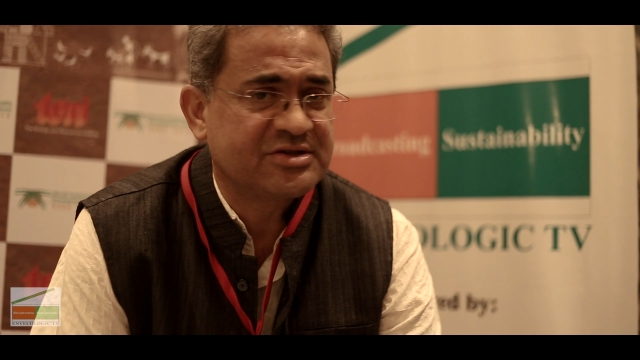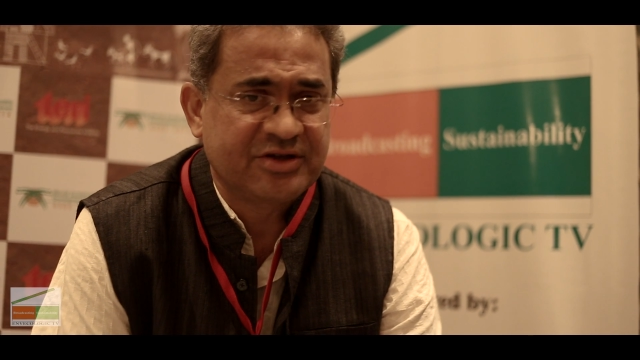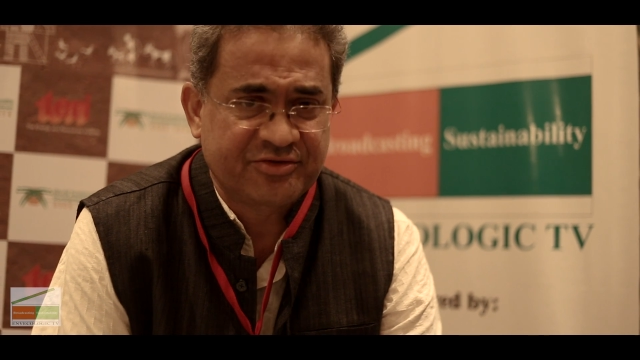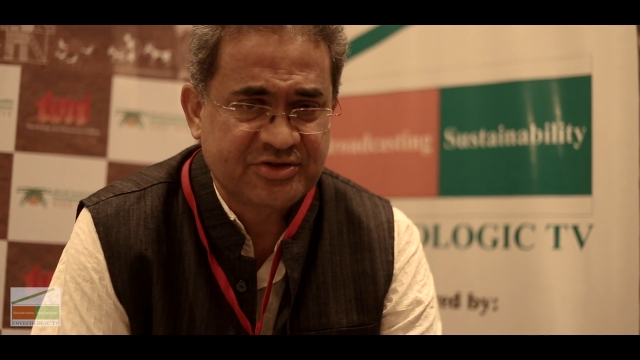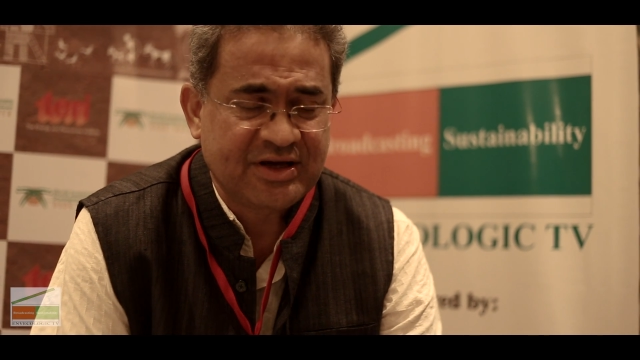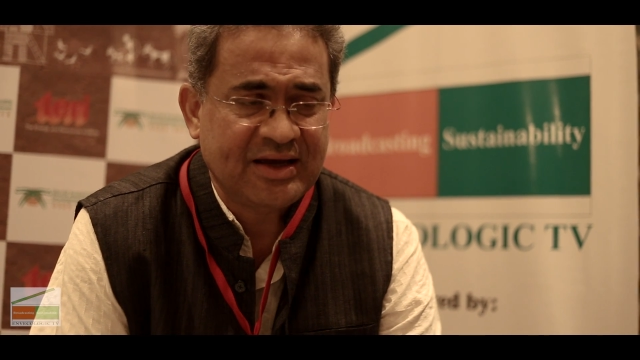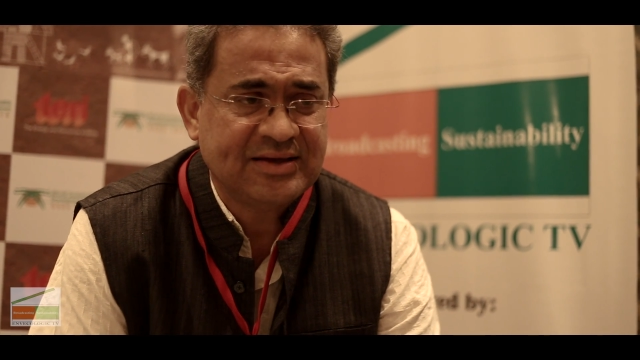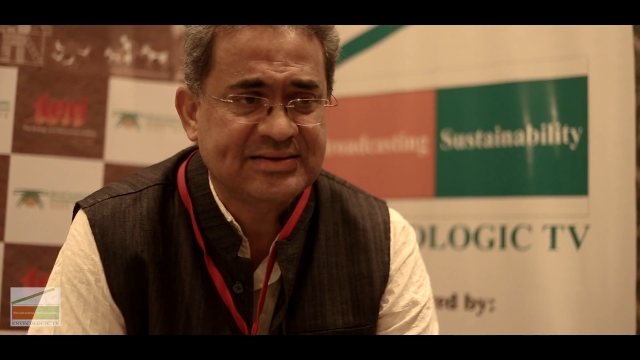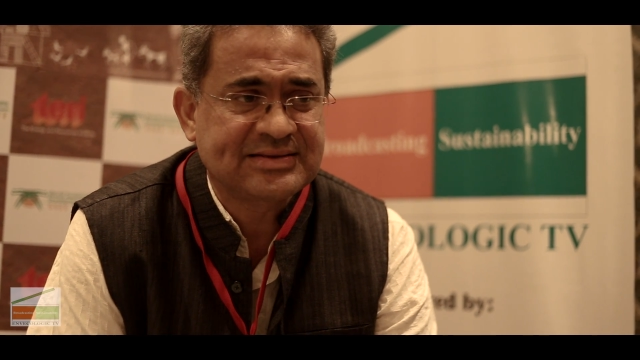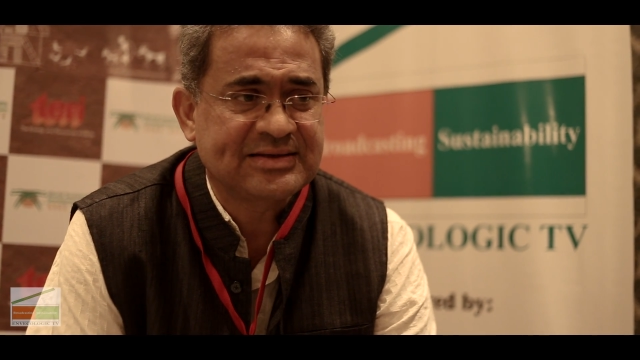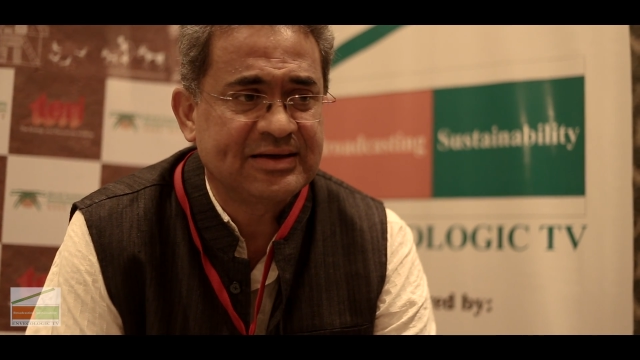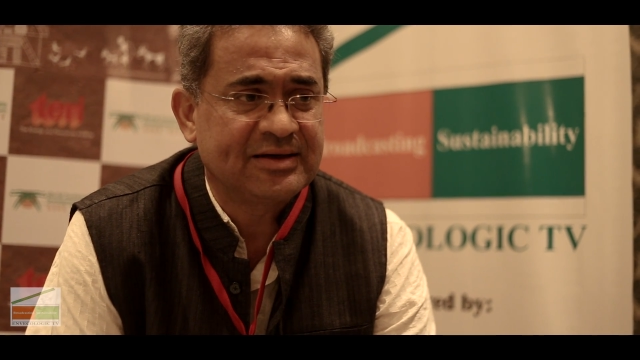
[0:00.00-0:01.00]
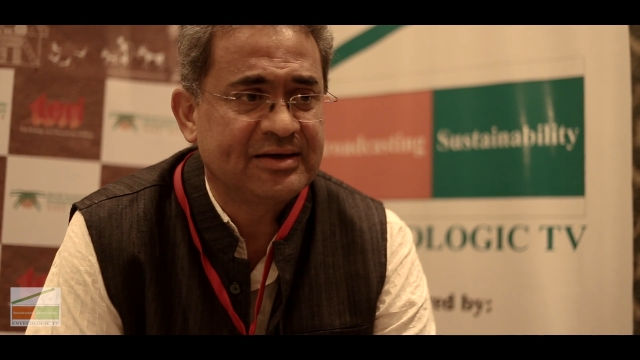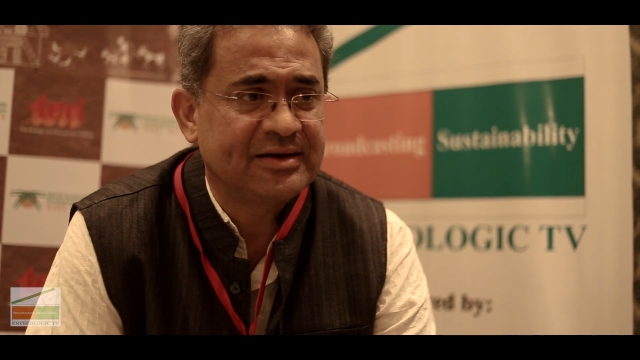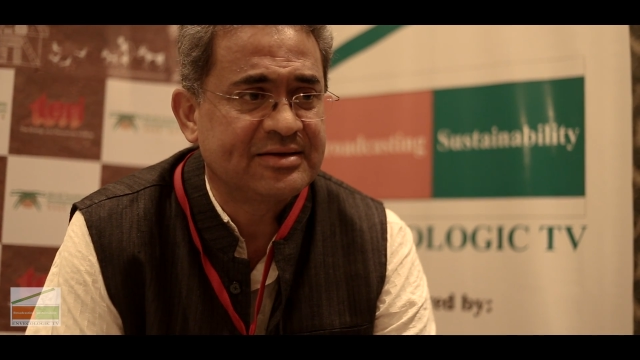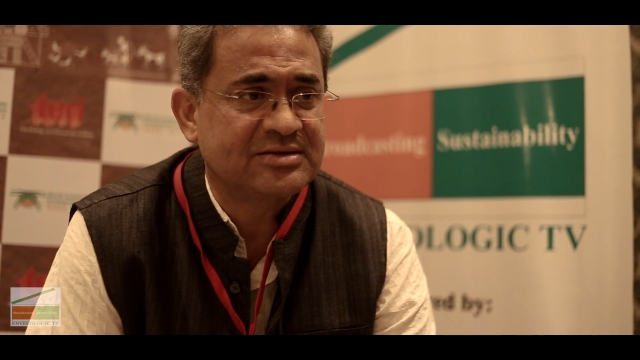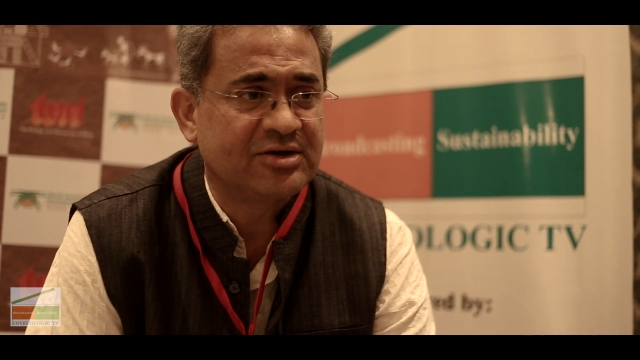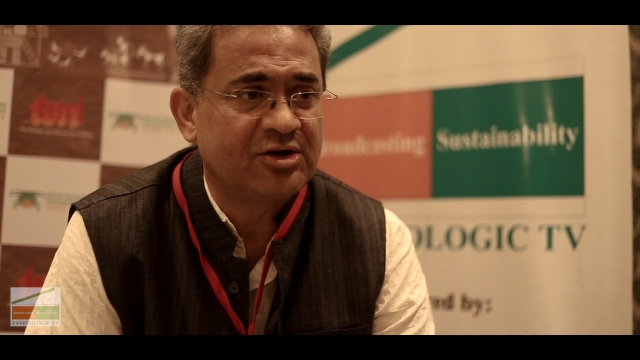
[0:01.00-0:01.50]
Jeff Sachs
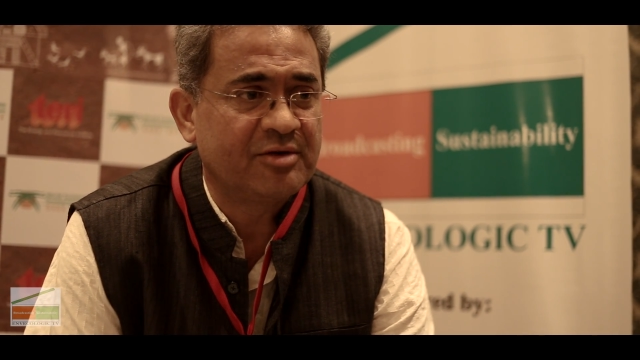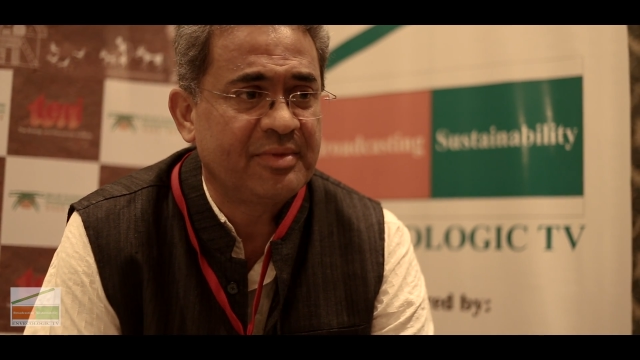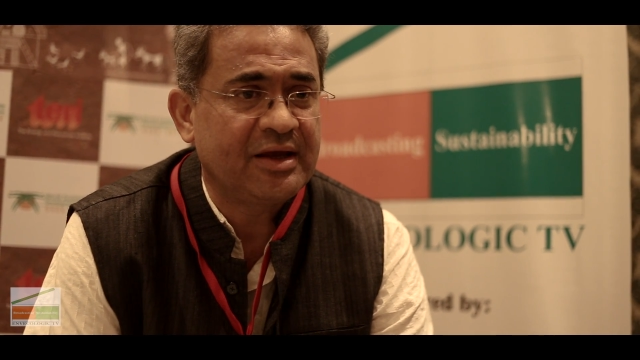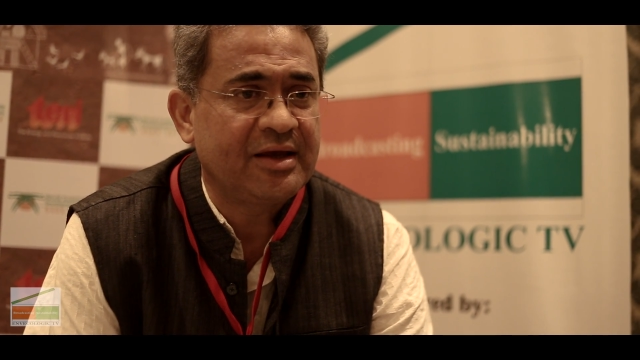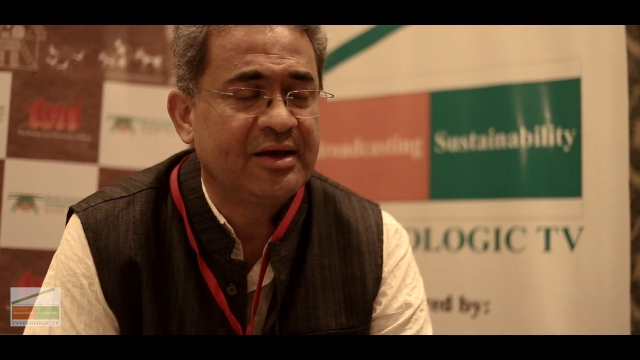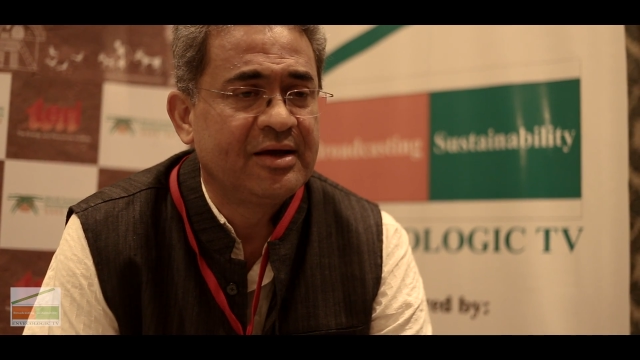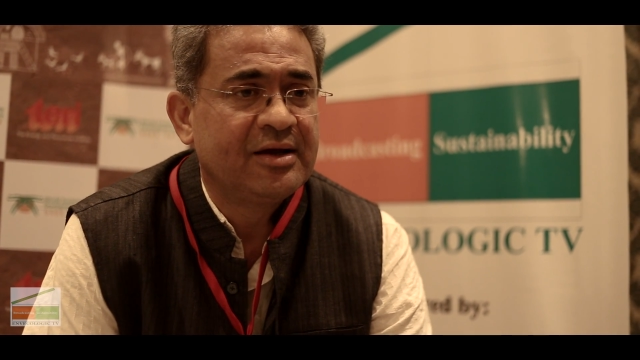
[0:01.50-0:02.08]
is going to be